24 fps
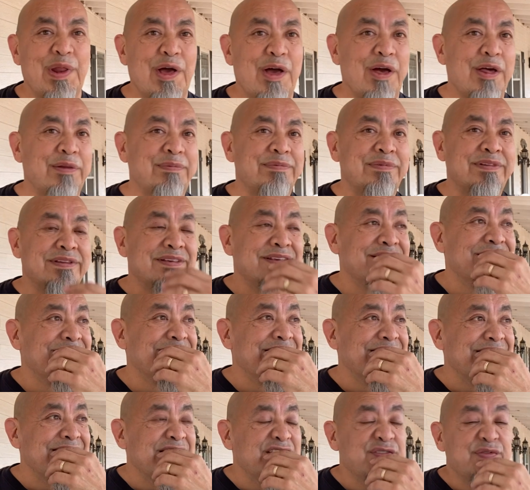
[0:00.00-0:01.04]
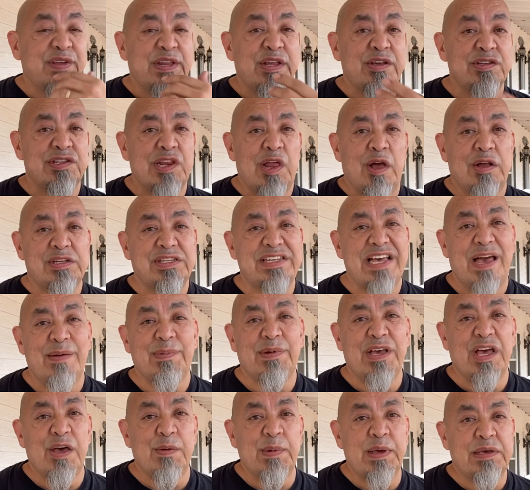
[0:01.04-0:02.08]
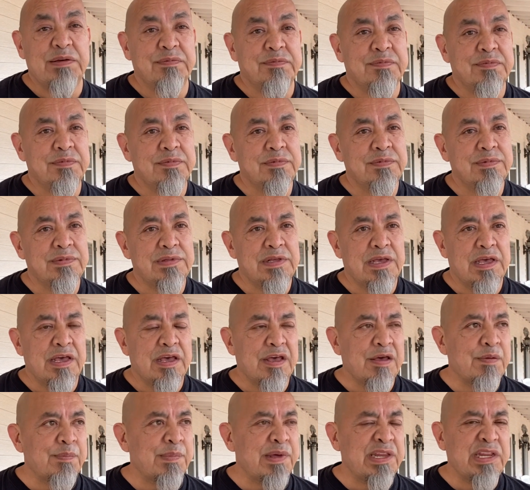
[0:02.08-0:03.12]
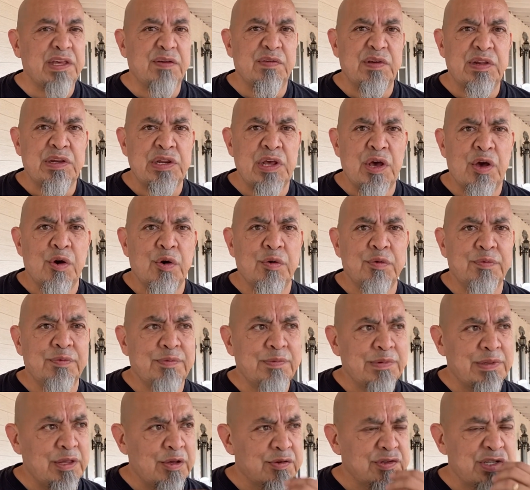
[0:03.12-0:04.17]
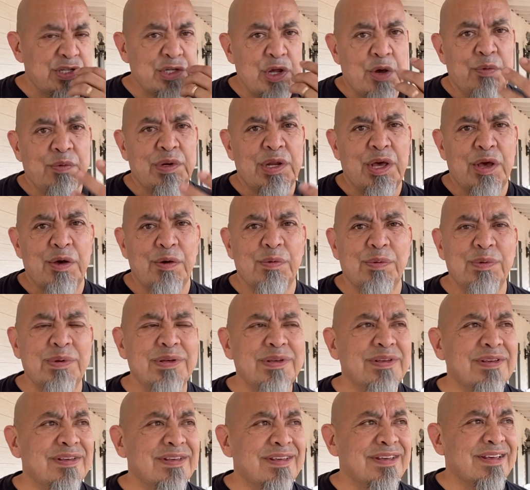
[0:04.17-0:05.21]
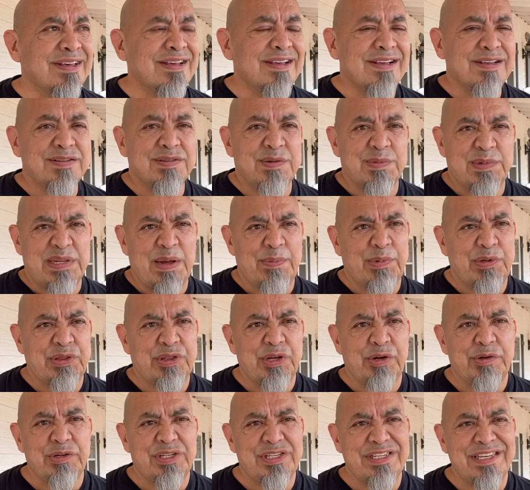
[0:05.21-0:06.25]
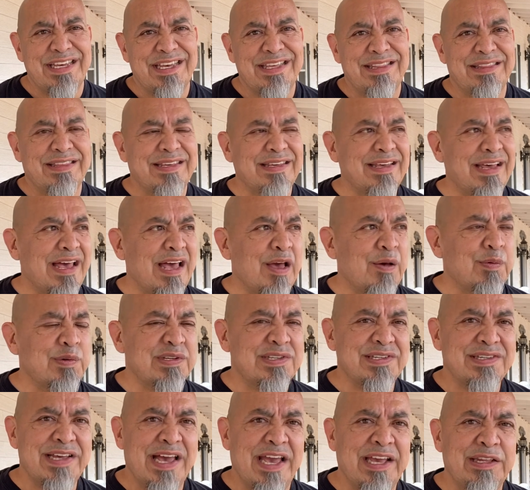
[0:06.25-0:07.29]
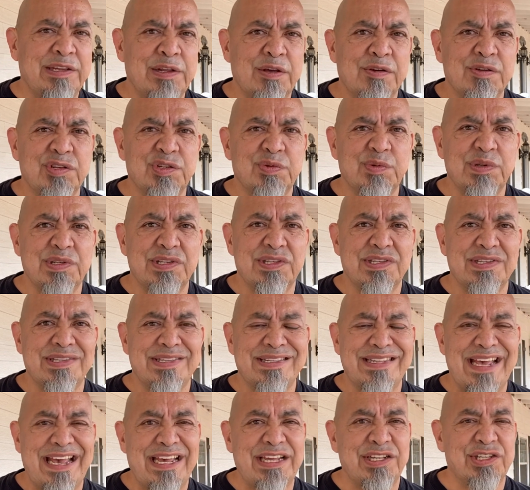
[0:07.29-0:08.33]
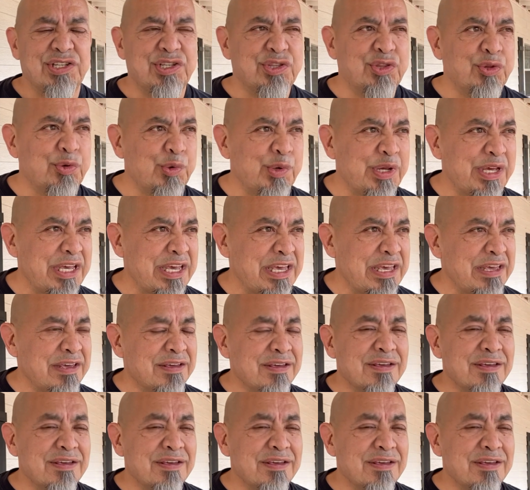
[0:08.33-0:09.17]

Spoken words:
on? This video is a long time coming. Many of you know, and those that don't know, September 13th, I was diagnosed with stage 3